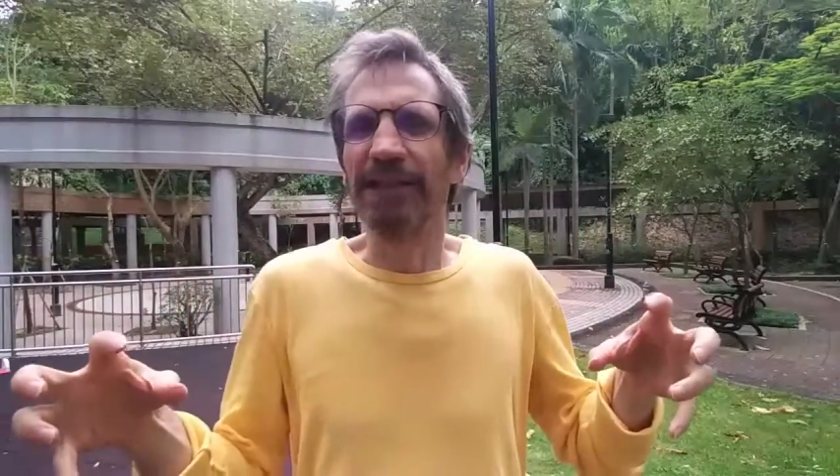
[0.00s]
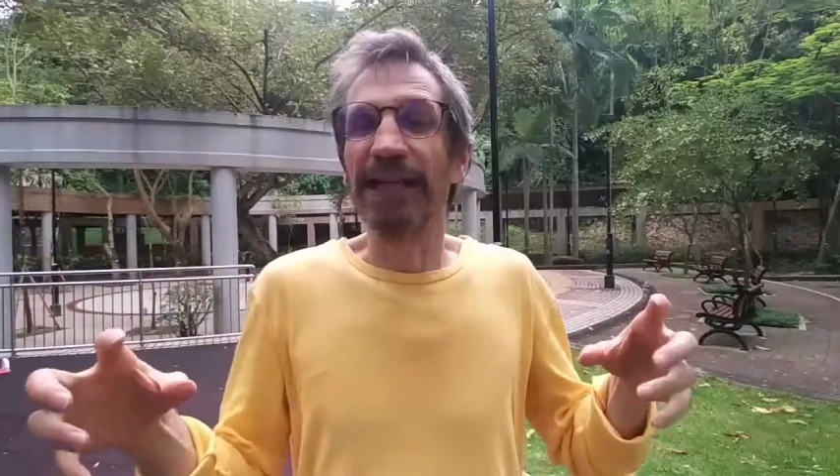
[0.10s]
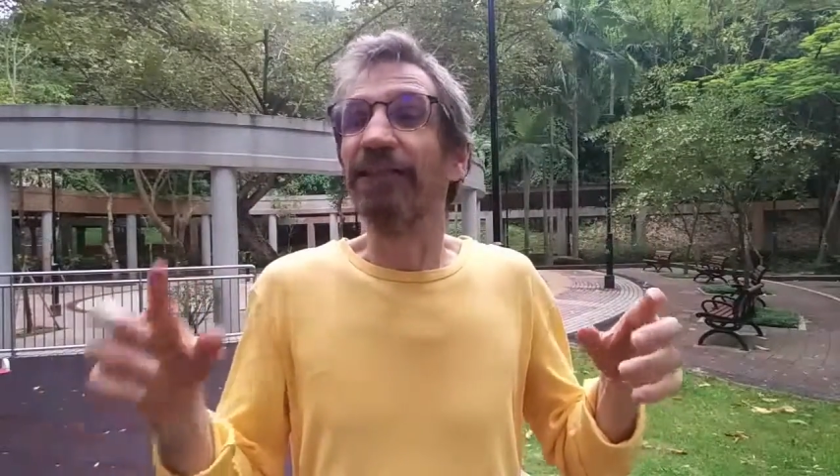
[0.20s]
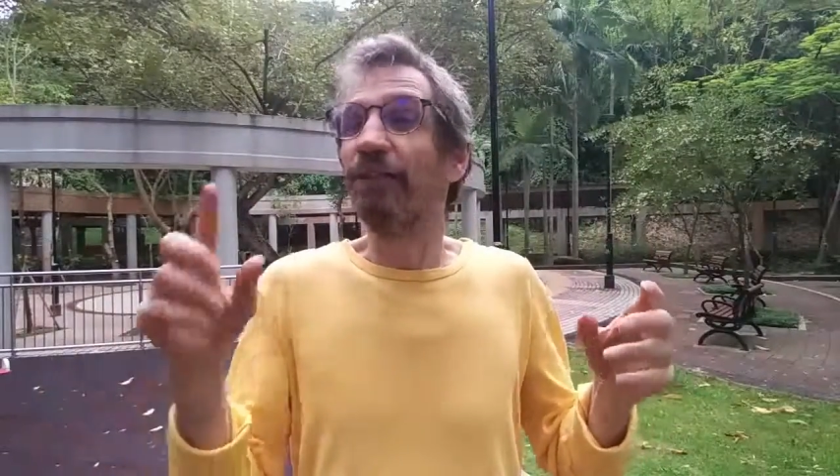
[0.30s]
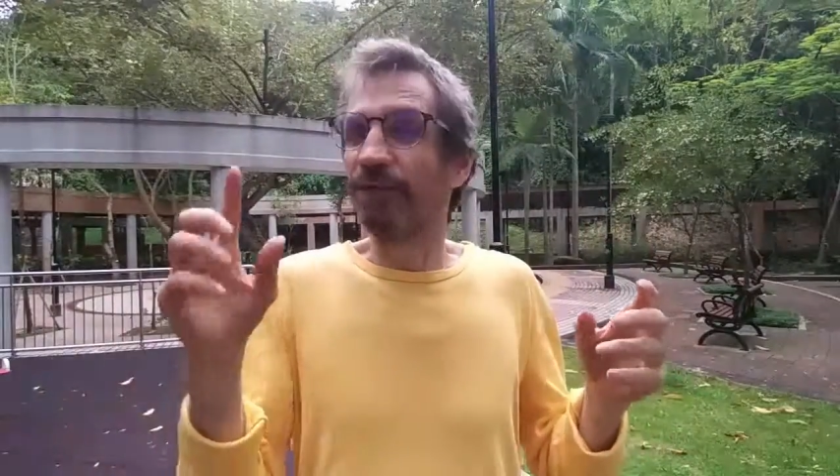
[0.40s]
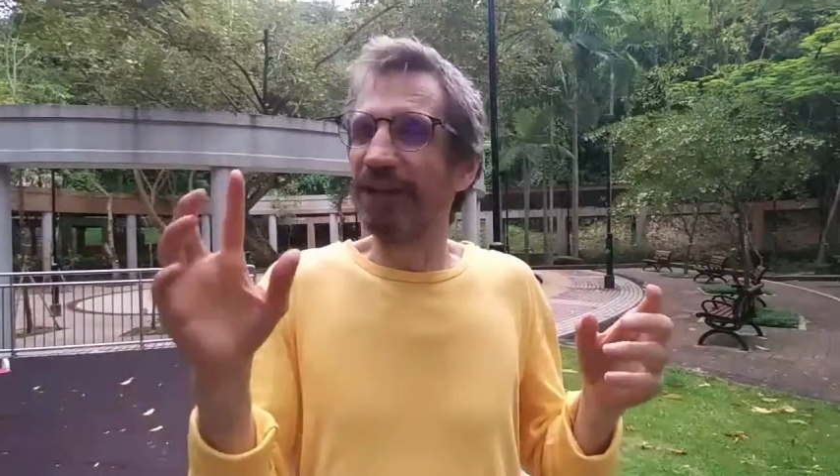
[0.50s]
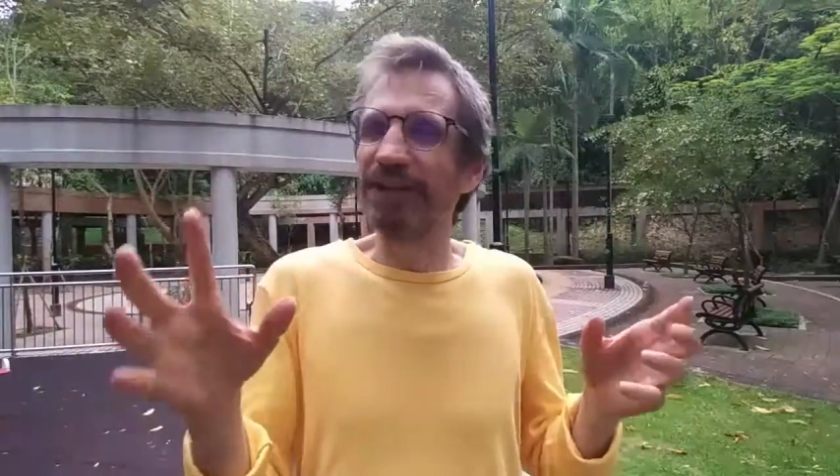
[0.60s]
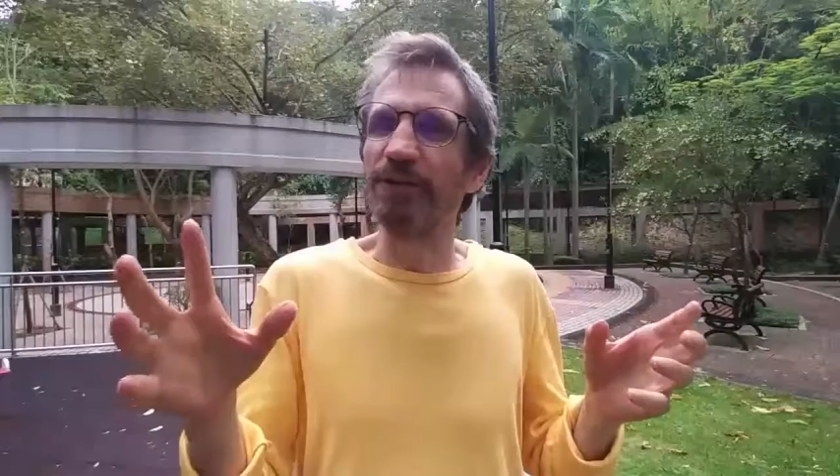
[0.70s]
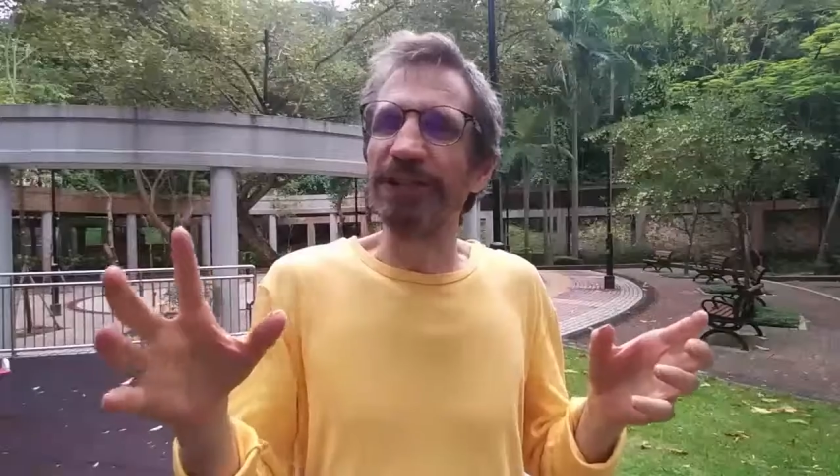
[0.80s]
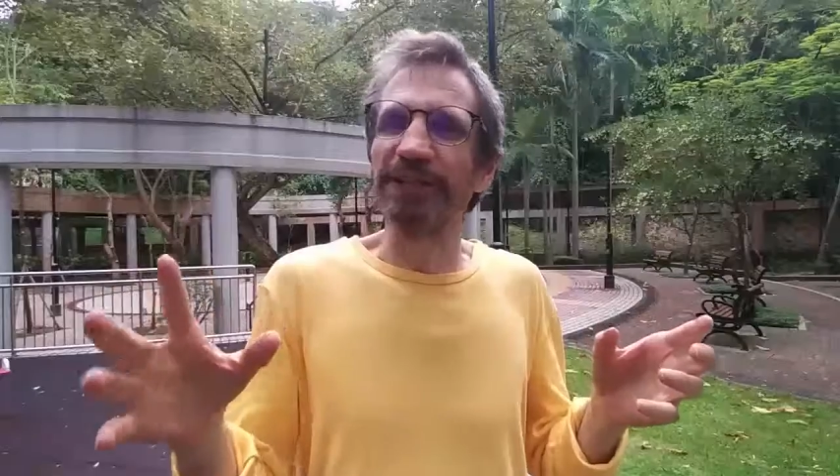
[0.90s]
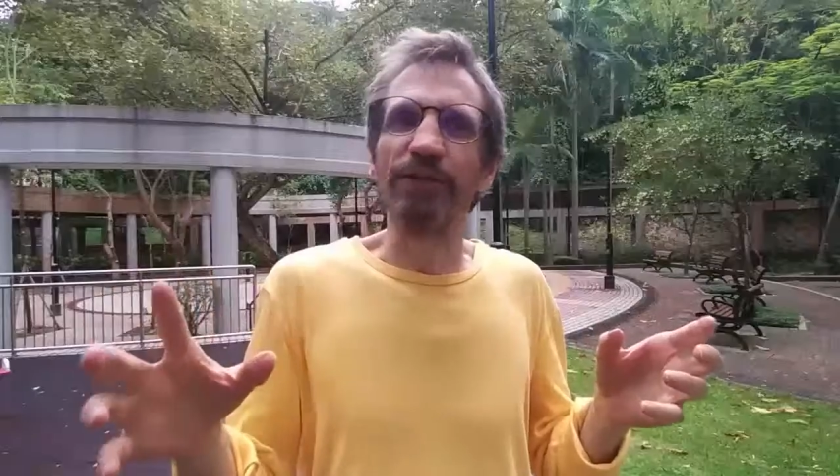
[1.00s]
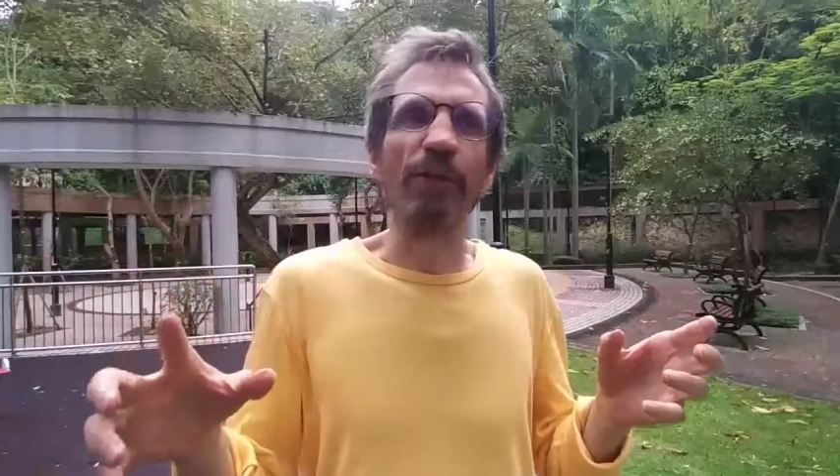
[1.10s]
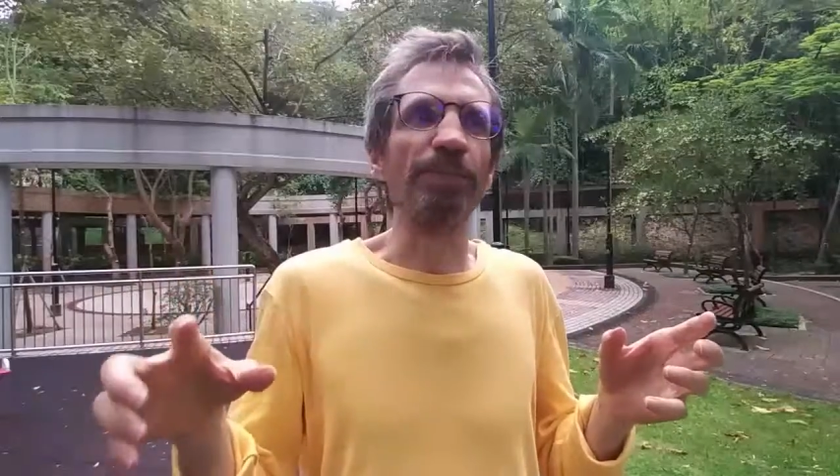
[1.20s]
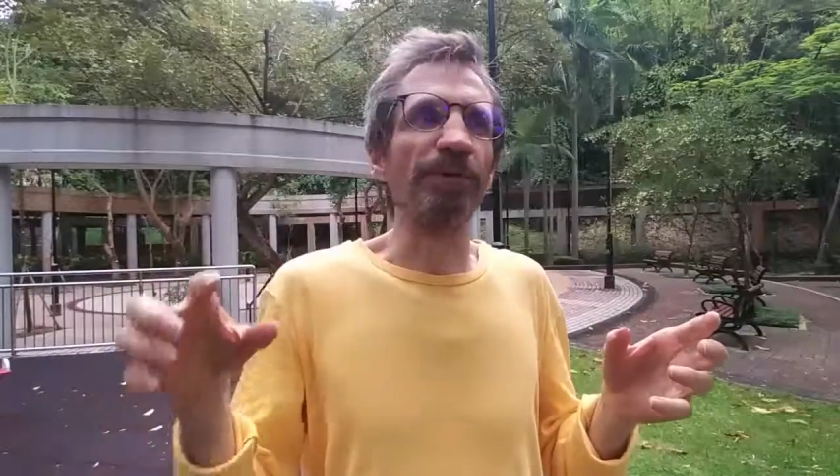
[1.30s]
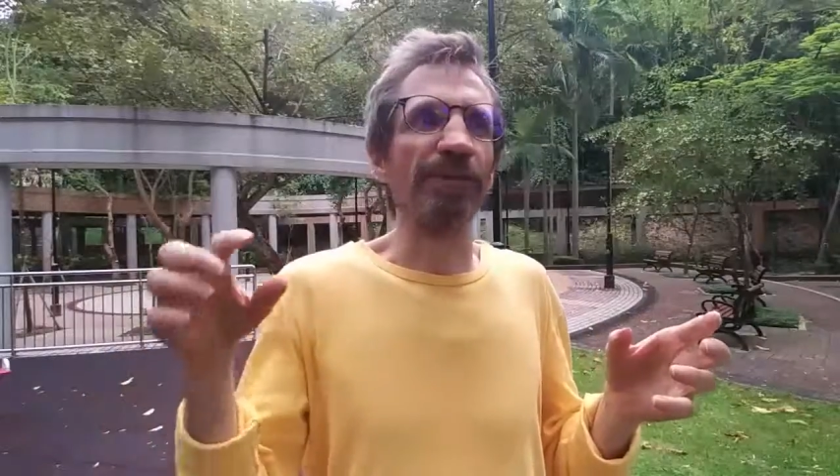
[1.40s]
and you very good at
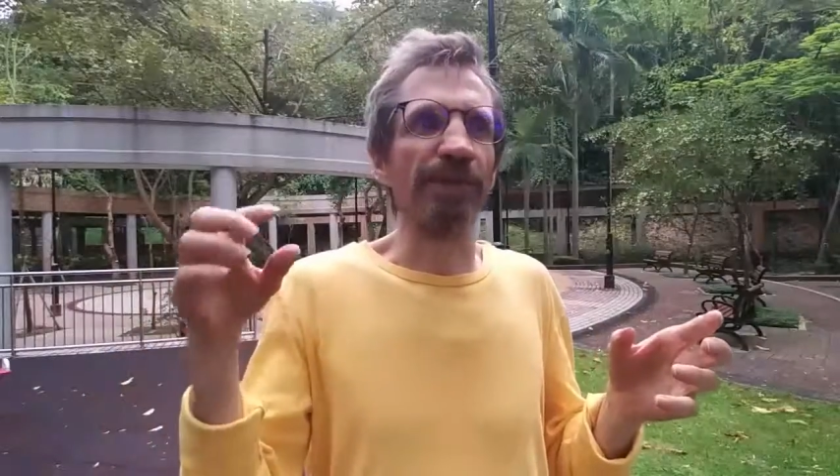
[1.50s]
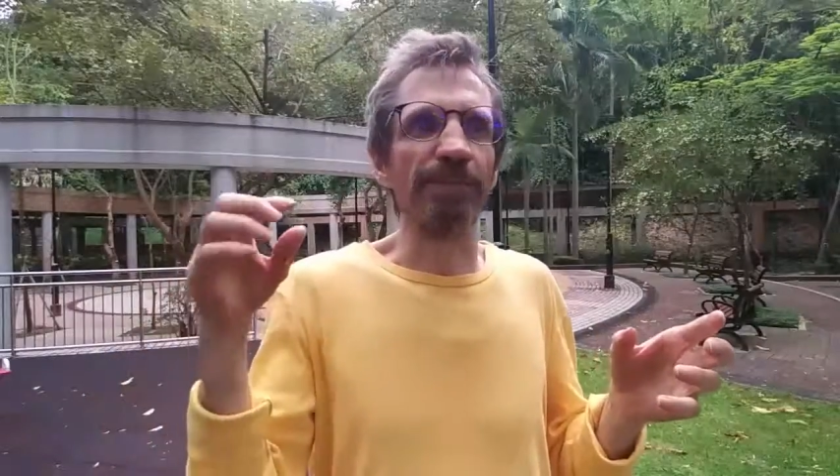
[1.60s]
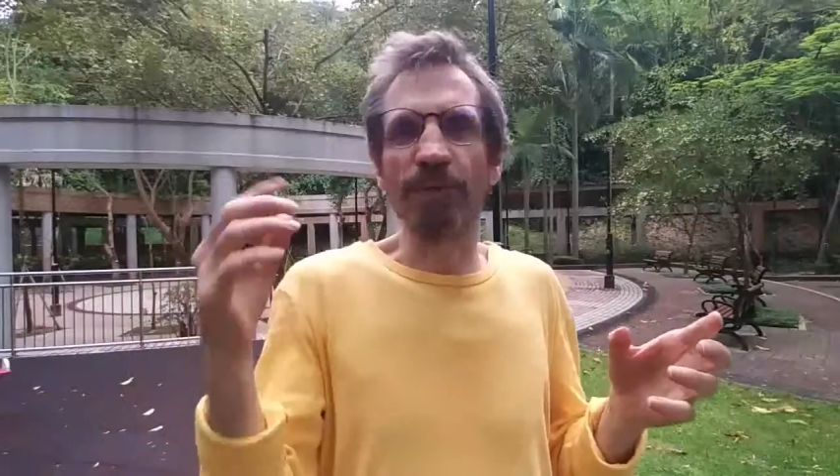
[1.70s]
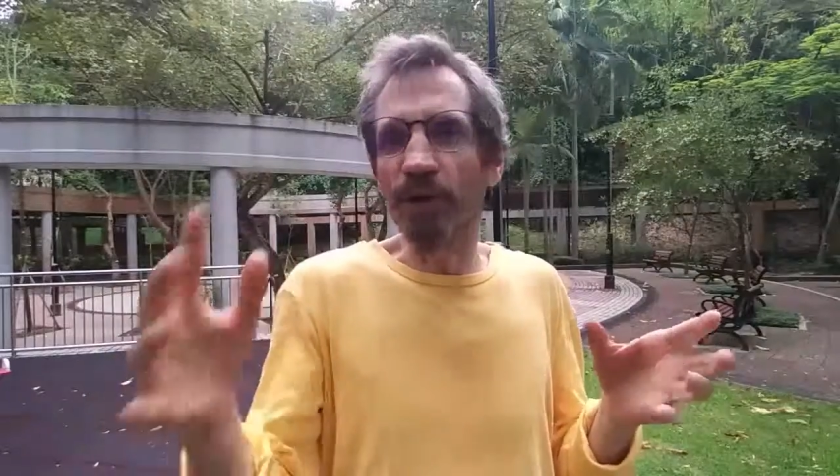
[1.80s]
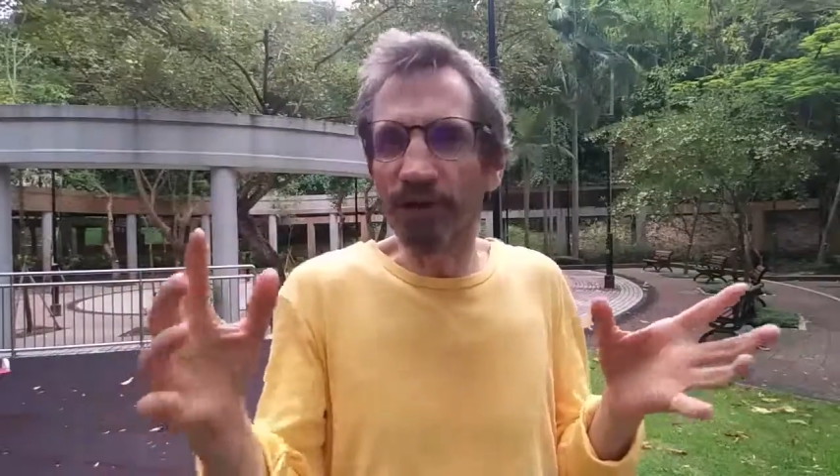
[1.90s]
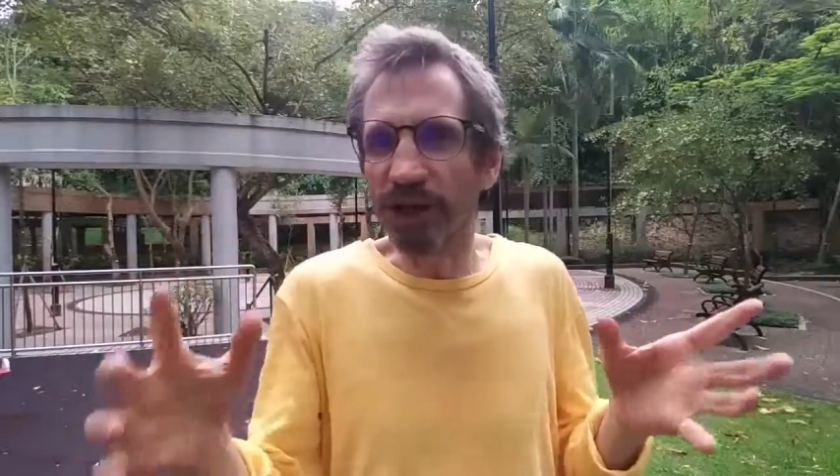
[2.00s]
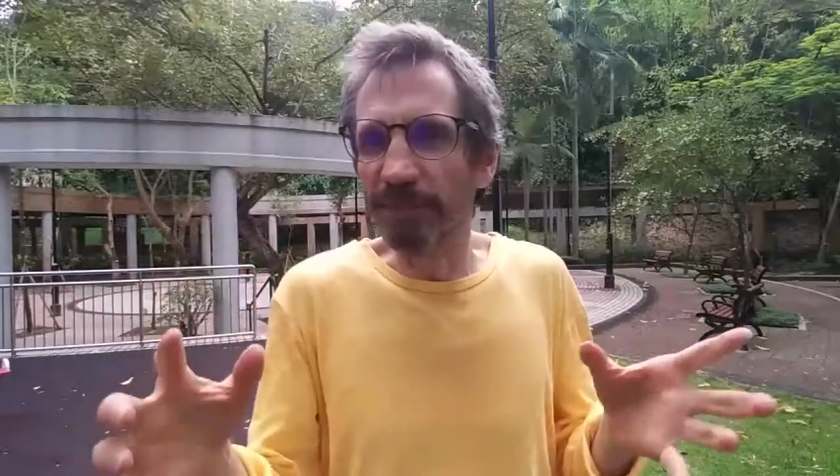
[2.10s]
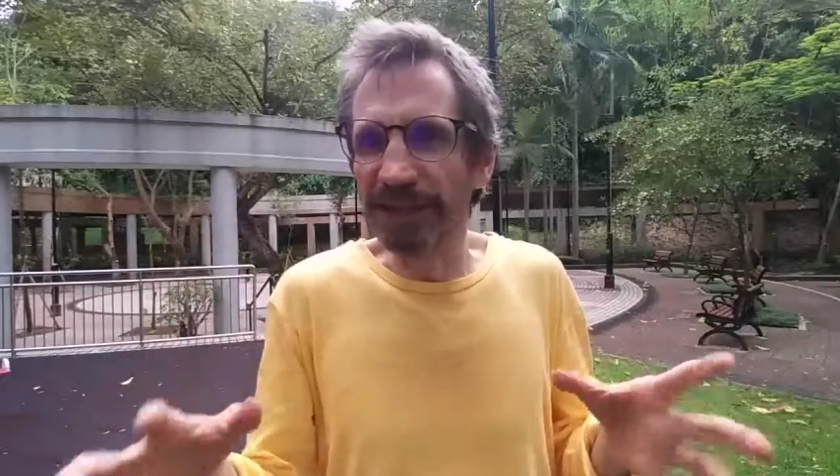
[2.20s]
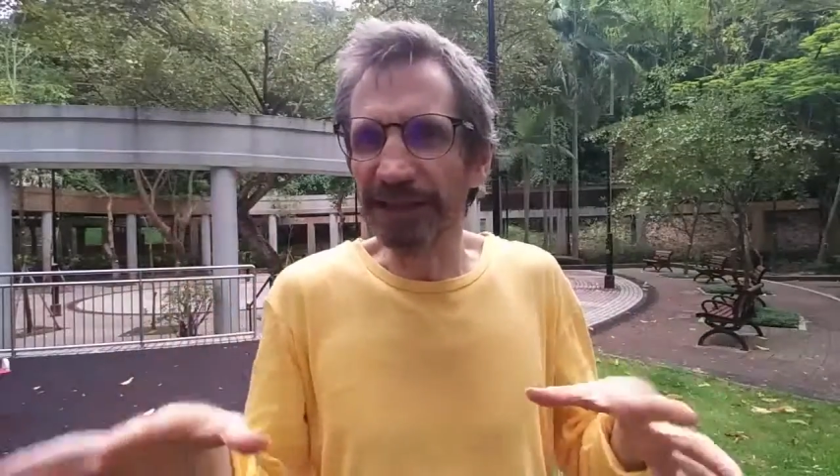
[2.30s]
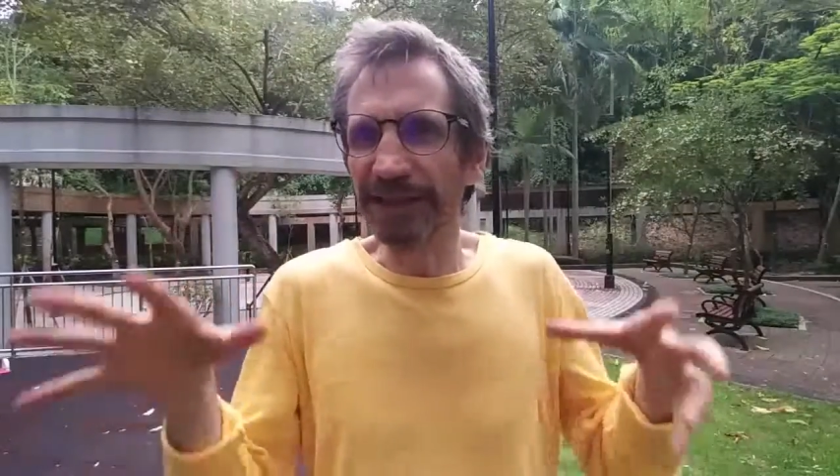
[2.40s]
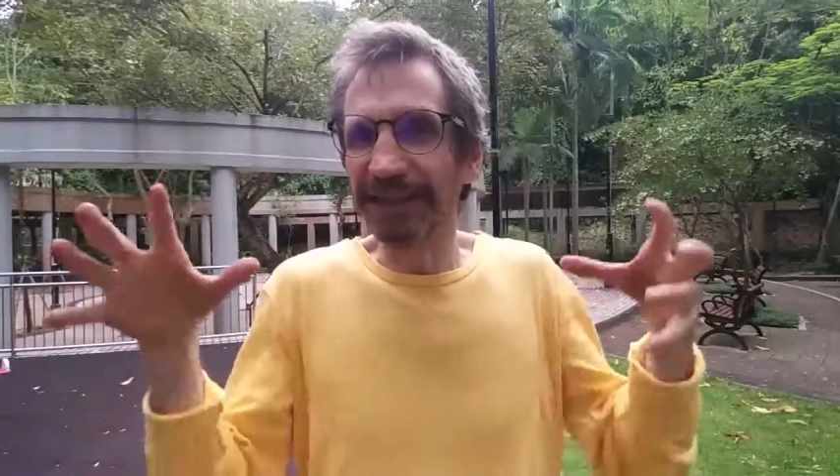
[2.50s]
computer programming